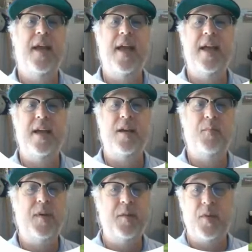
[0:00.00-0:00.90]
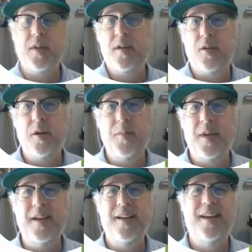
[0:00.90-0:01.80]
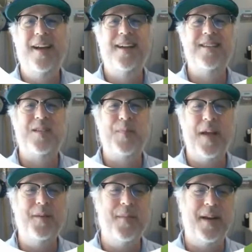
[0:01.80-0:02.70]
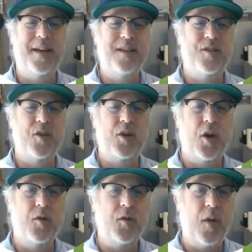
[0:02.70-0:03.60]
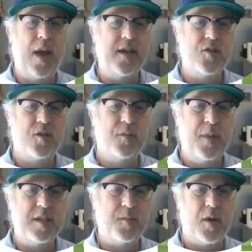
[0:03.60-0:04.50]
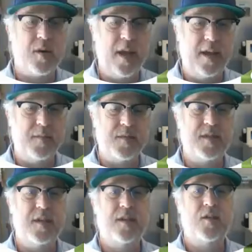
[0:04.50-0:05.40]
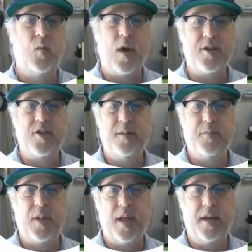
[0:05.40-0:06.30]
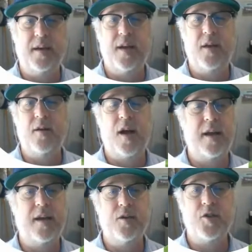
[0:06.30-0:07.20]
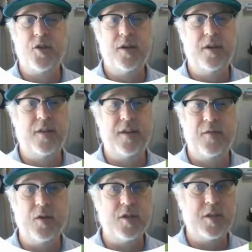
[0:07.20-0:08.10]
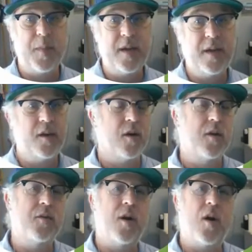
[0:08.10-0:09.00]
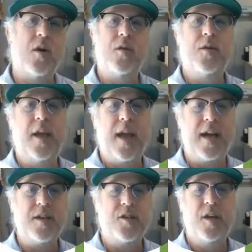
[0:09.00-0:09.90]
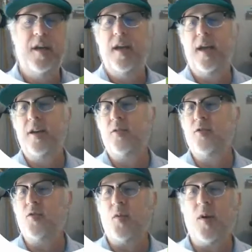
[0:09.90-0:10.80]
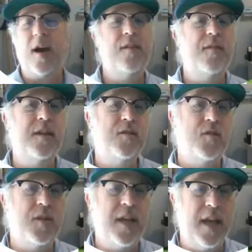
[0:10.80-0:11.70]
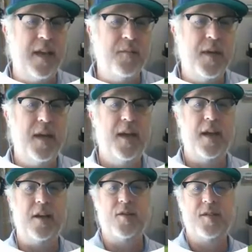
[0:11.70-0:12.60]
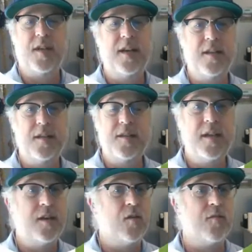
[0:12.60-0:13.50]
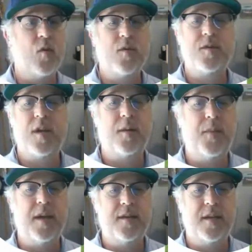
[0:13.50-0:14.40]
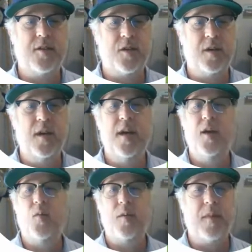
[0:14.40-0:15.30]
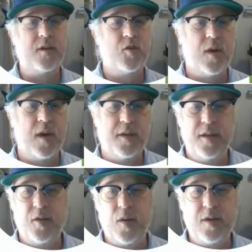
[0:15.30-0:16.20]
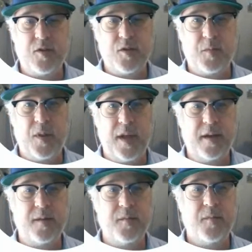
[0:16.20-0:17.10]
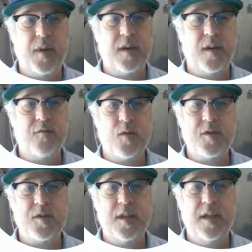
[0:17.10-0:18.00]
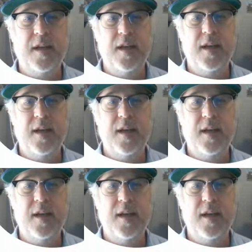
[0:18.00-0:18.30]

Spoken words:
And people, including me, spend money to go to Angel baseball games to watch him play. Now, I can assure you that if you're spending your own hard-earned cash and you're driving to the game and you're sitting in the seat, you're of course going to pay attention when Mike Trout and the other Angels are playing. But unfortunately,